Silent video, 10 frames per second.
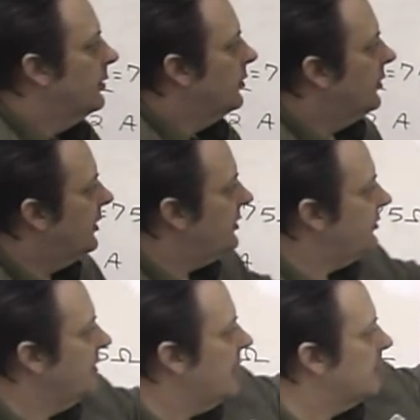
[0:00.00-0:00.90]
This
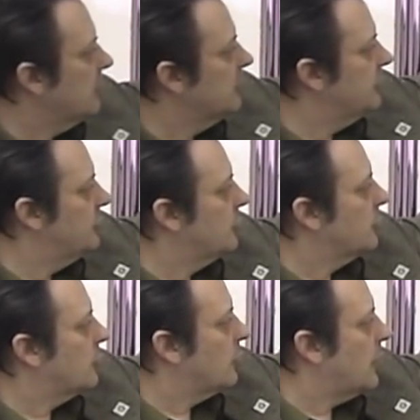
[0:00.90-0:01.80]
number was
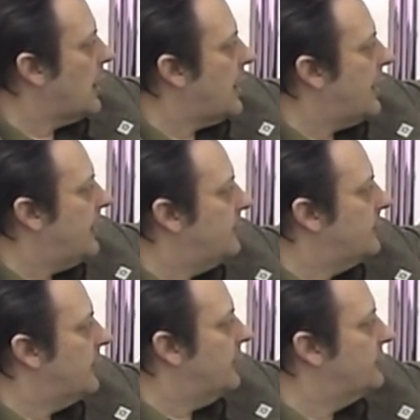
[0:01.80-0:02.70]

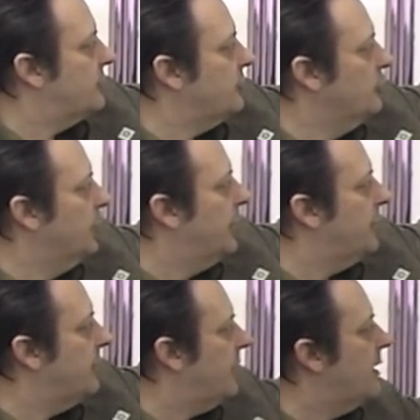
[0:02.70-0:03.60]
derived assuming
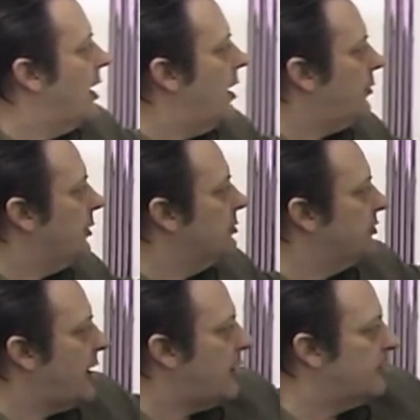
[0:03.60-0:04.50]
that nothing was
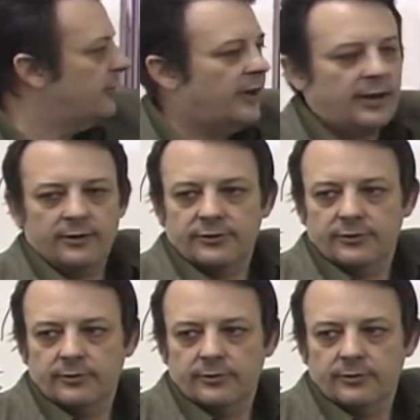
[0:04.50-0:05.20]
out of phase.